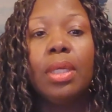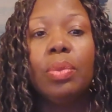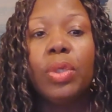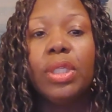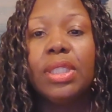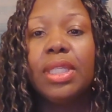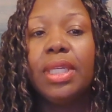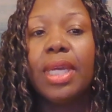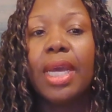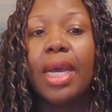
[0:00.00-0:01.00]
We
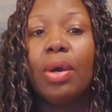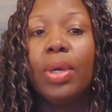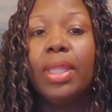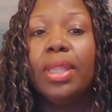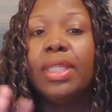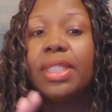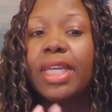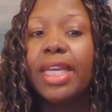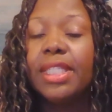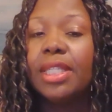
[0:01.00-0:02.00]
see how in this
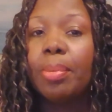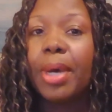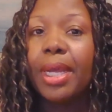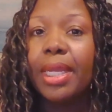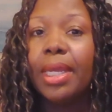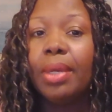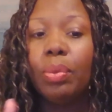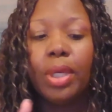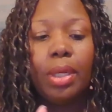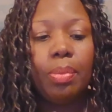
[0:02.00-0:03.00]
case the body,
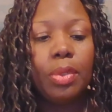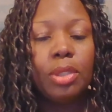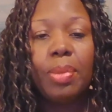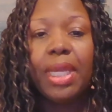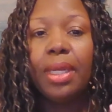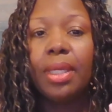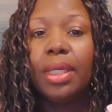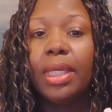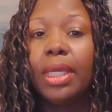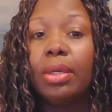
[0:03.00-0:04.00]
it was made
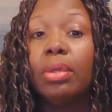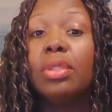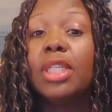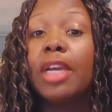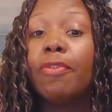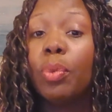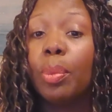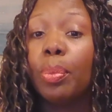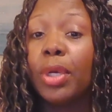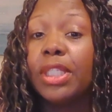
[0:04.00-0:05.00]
clear to
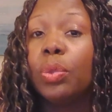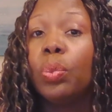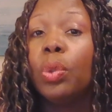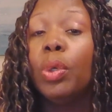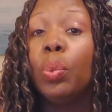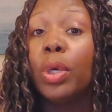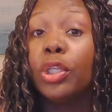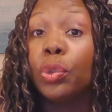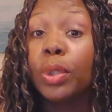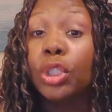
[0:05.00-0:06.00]
everyone present what we
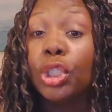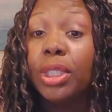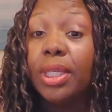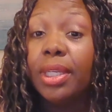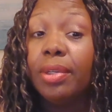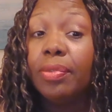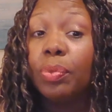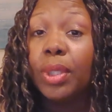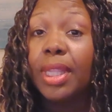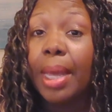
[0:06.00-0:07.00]
want to achieve
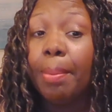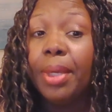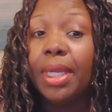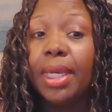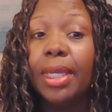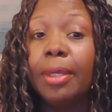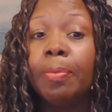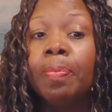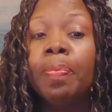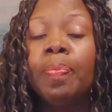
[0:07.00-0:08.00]
with that meeting
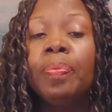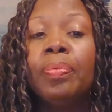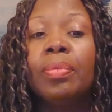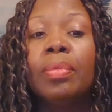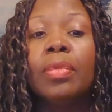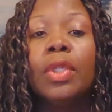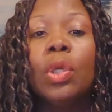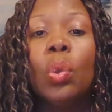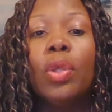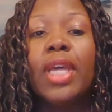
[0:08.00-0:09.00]

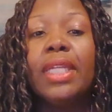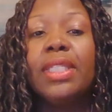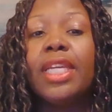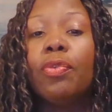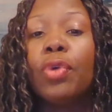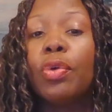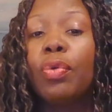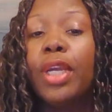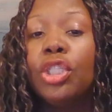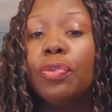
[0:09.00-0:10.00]
or that day of
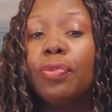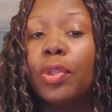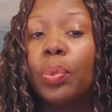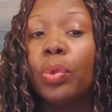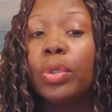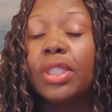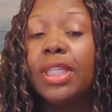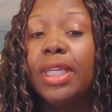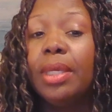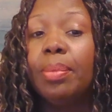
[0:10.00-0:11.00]
recreation for the work
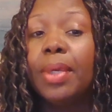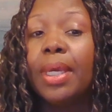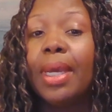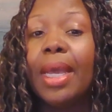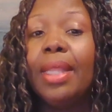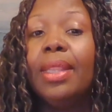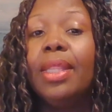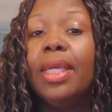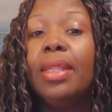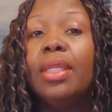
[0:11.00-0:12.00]
team, and
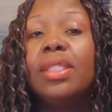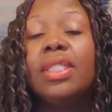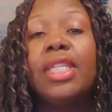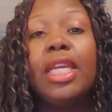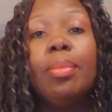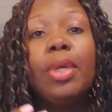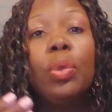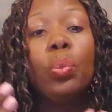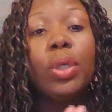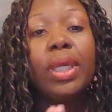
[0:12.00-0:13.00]
then the statement
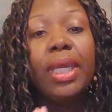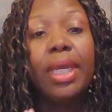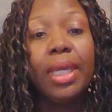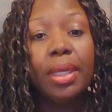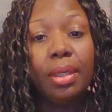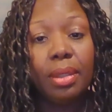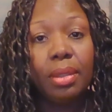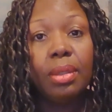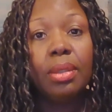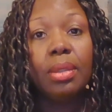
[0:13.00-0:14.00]
would
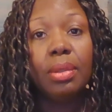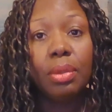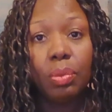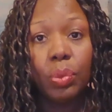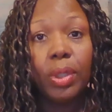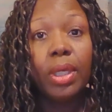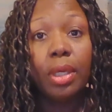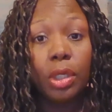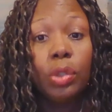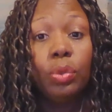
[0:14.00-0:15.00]
end with a
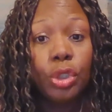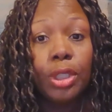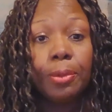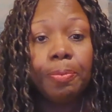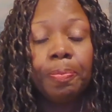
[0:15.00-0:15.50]
conclusion.